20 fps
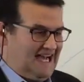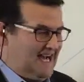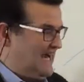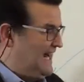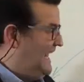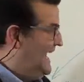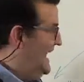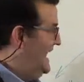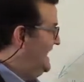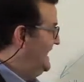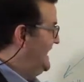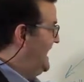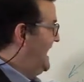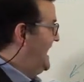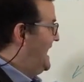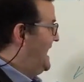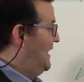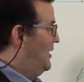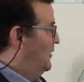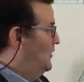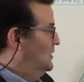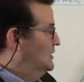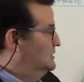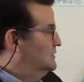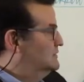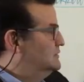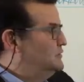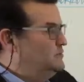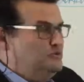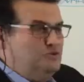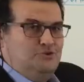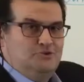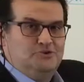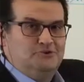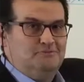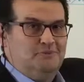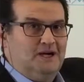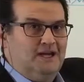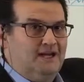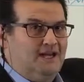I now
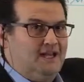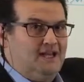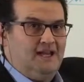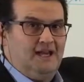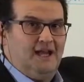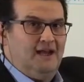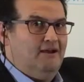lose money